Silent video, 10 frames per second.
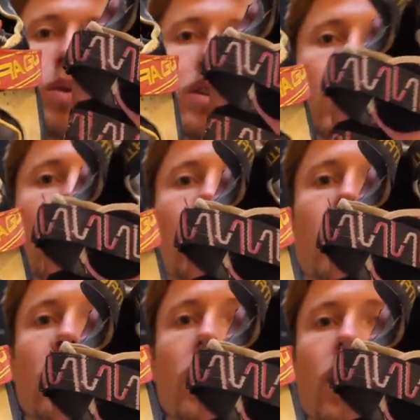when we take a look
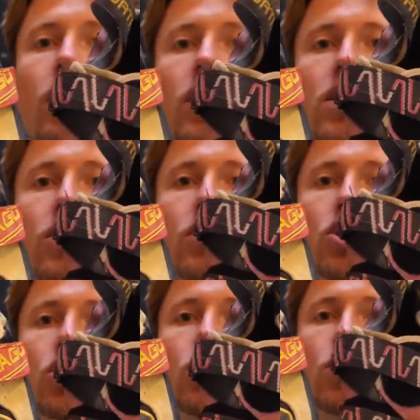at the narrowness of the
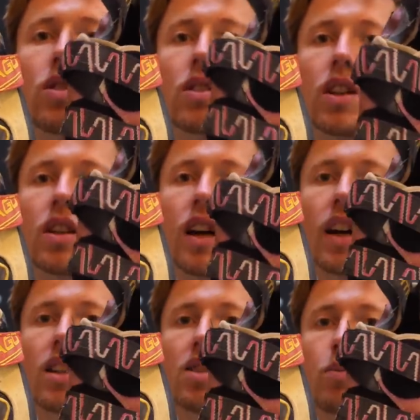shoe, the
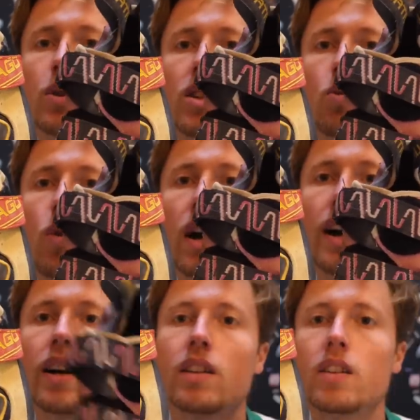Katana is pretty
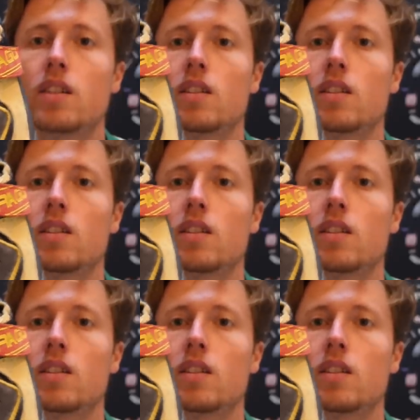wide.